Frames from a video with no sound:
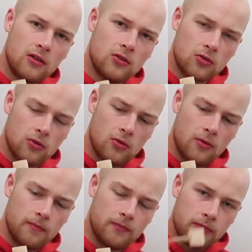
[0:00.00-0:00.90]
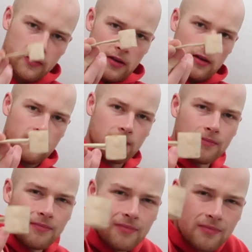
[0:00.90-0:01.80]
So yeah,
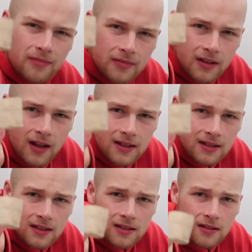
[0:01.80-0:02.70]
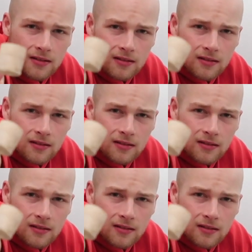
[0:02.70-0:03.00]
that's